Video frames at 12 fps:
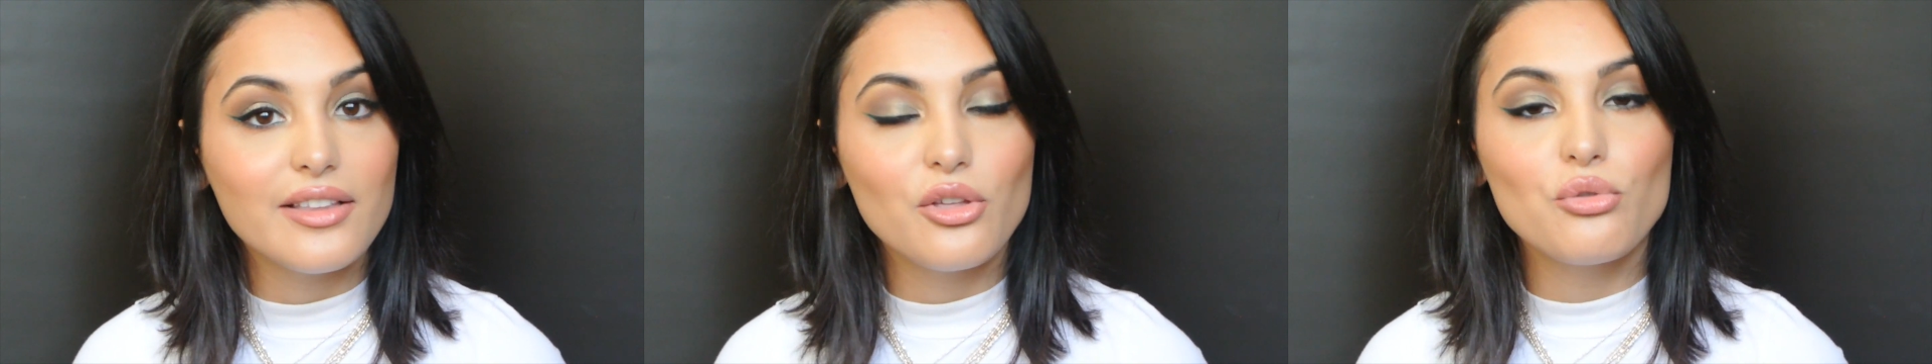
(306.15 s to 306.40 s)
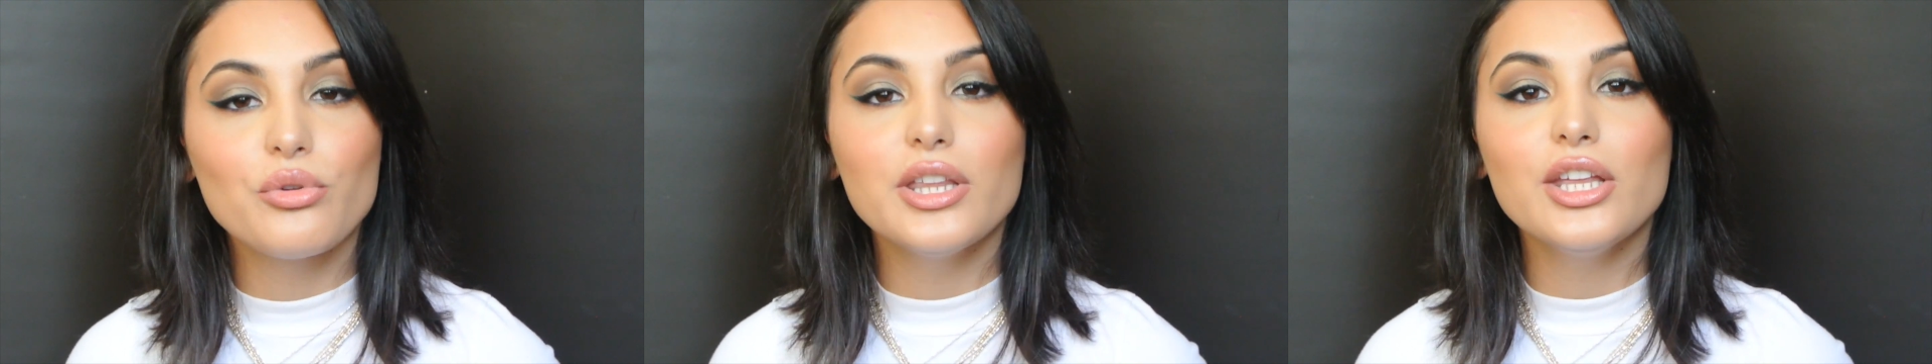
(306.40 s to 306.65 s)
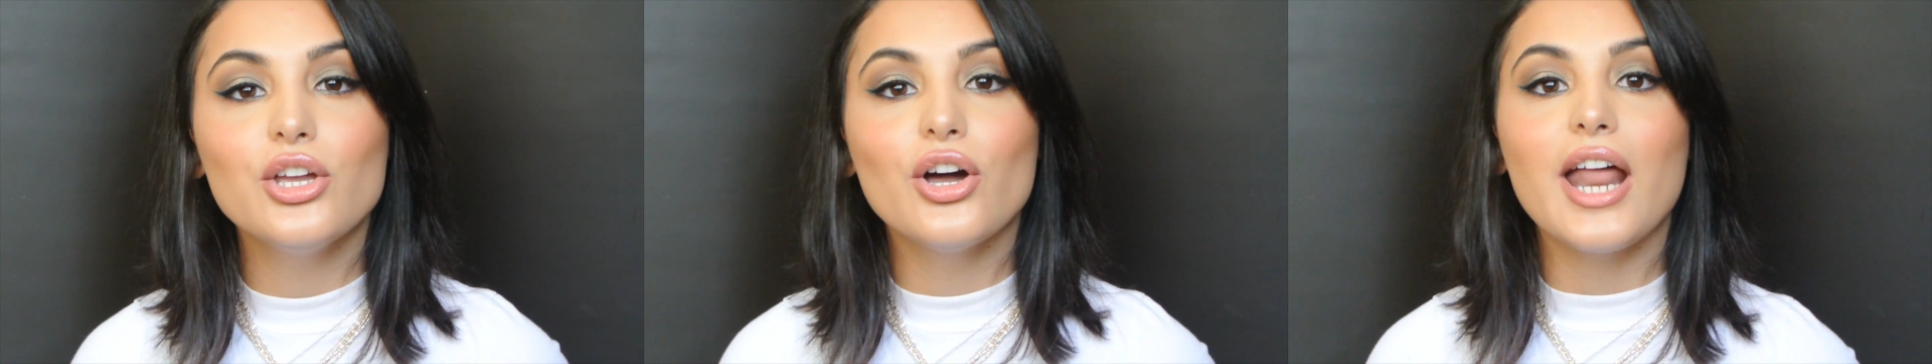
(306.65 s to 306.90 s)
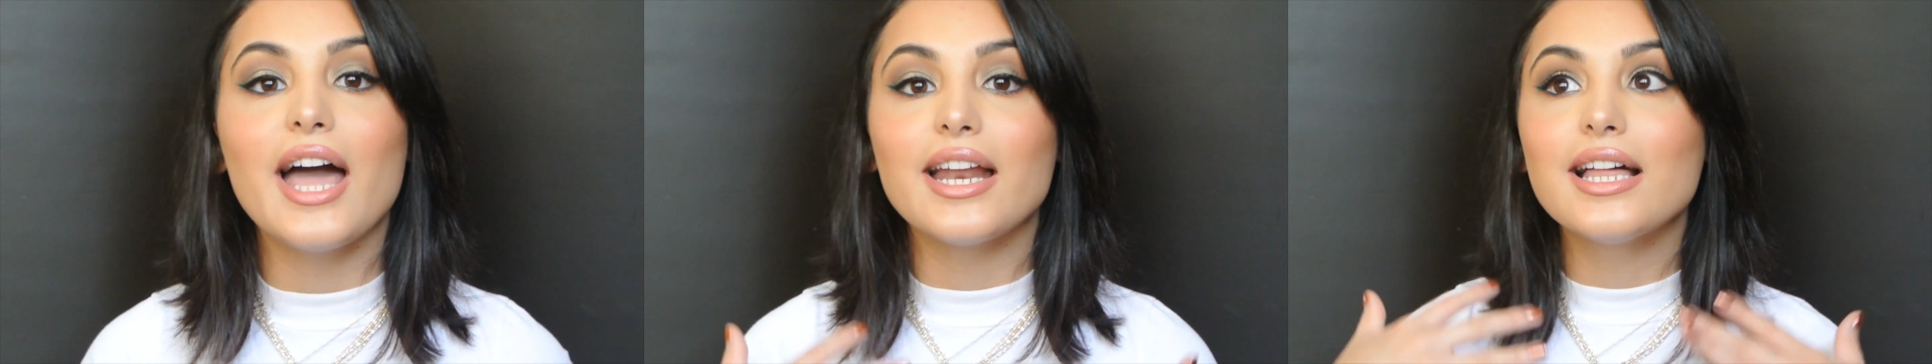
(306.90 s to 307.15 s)
They're really good
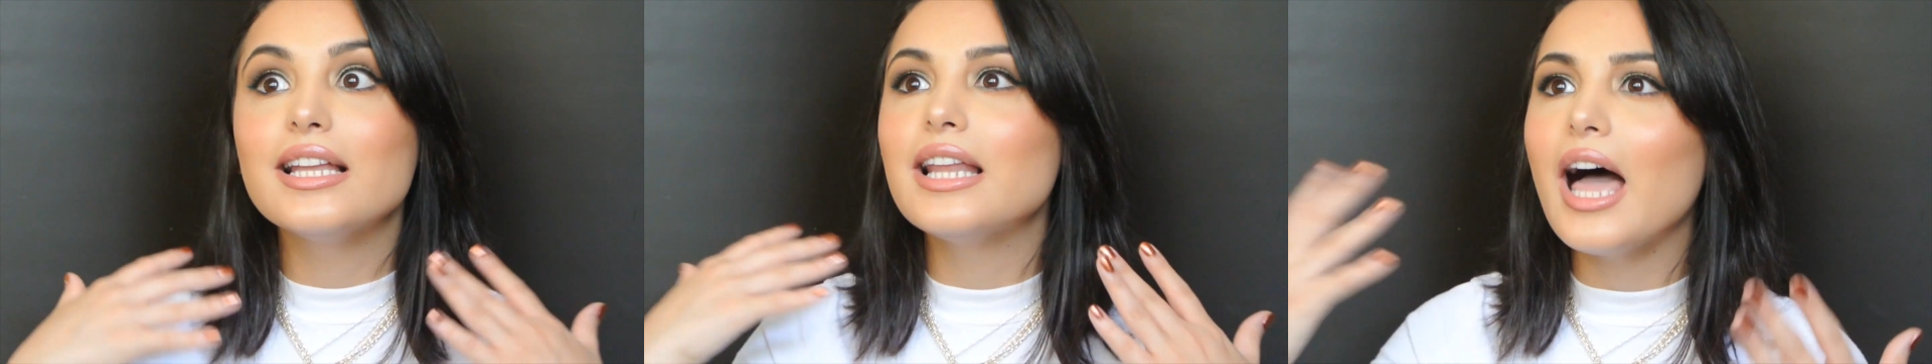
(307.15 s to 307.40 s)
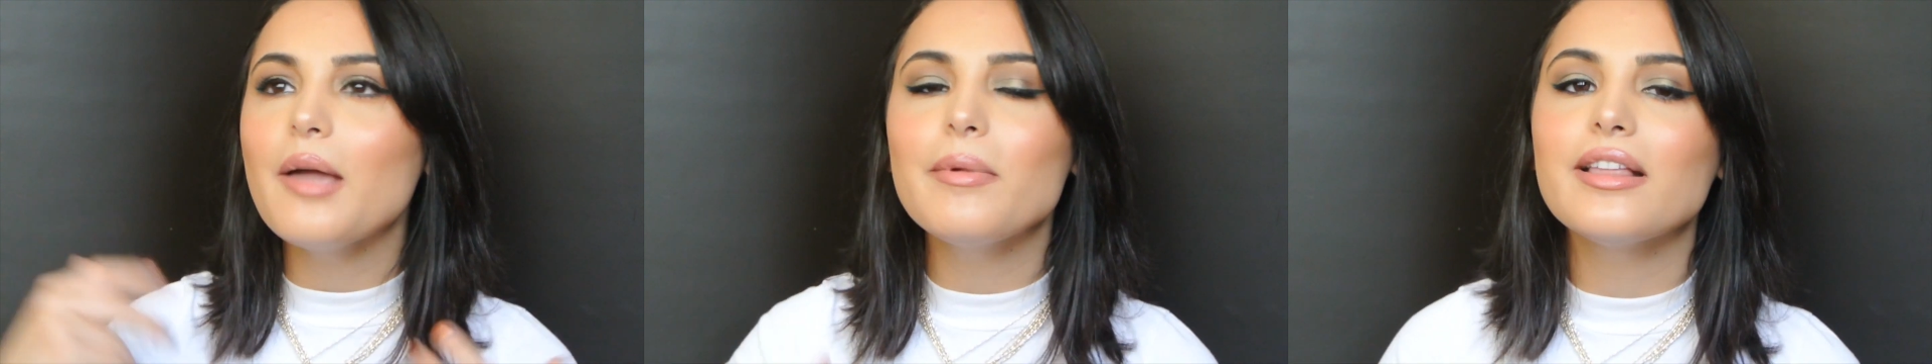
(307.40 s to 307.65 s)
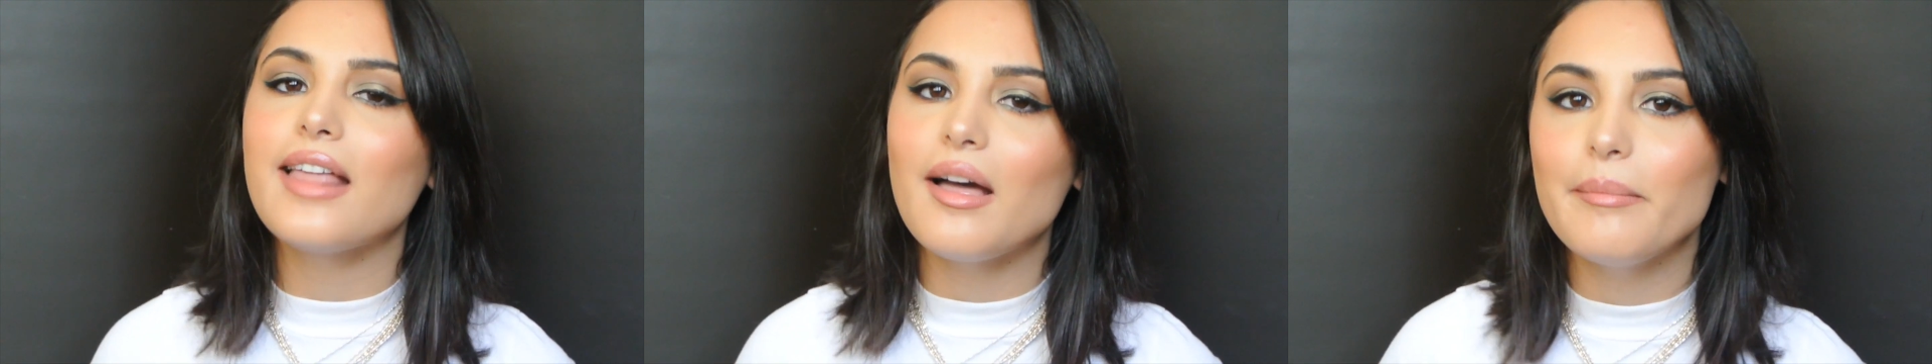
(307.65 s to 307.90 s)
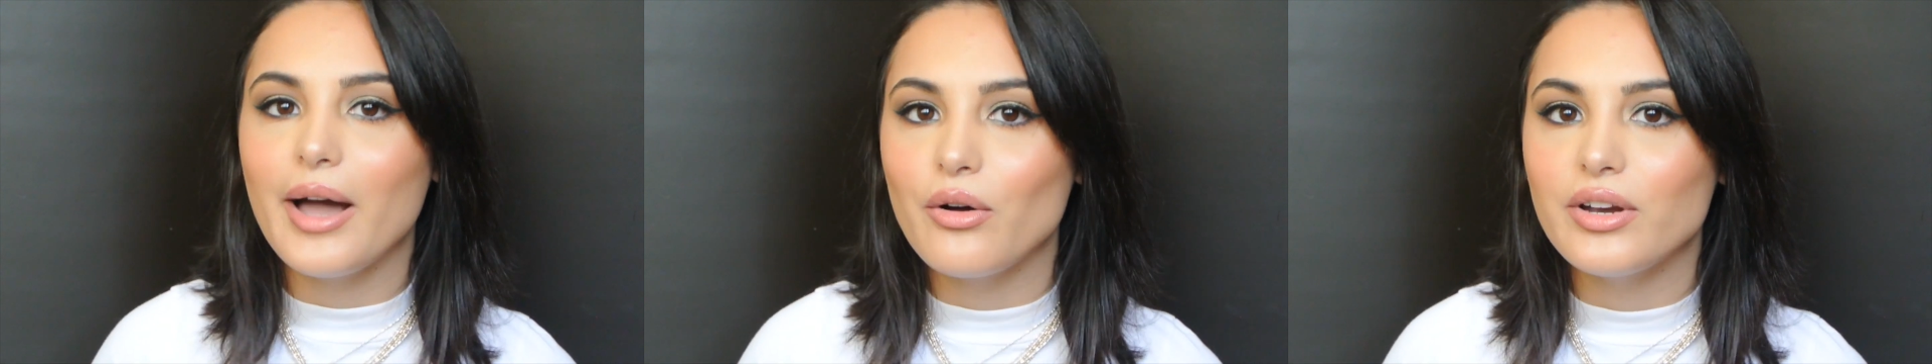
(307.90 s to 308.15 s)
at climbing
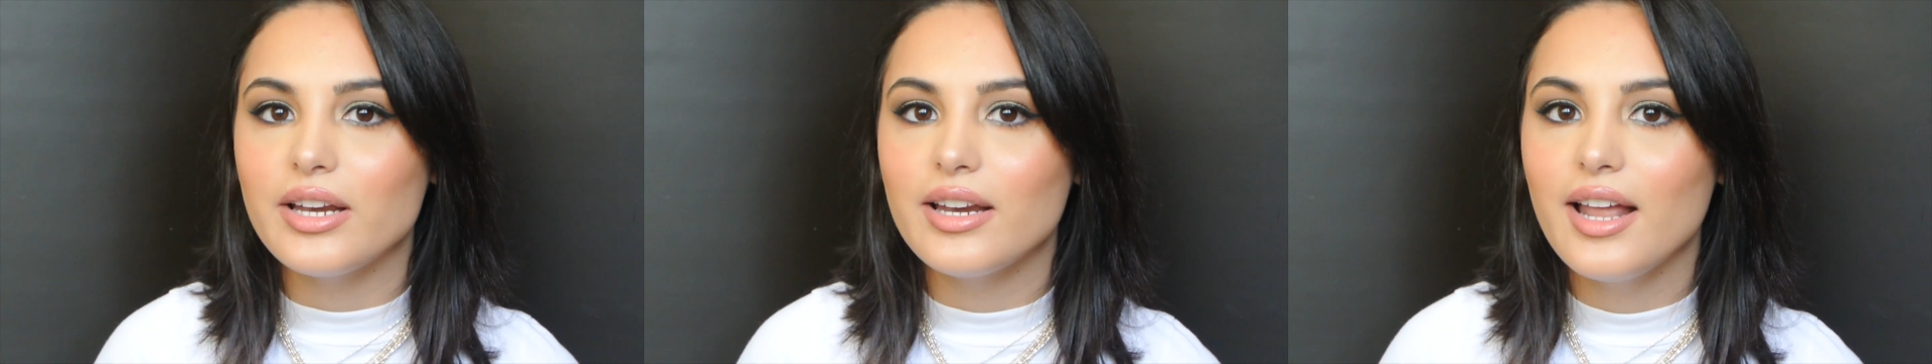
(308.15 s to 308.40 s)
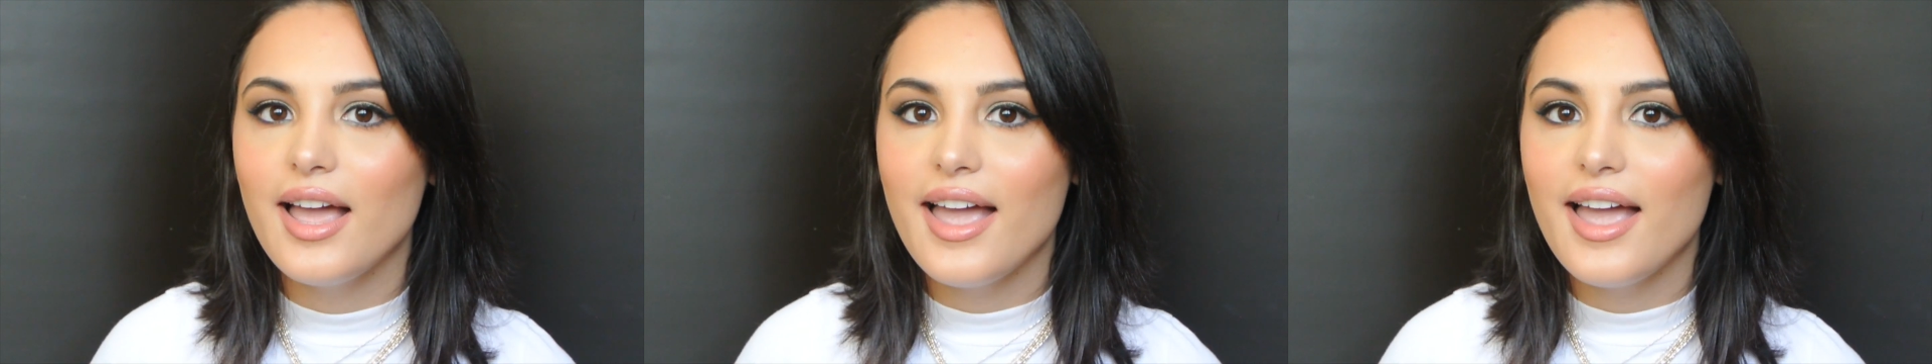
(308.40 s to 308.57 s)
that mountain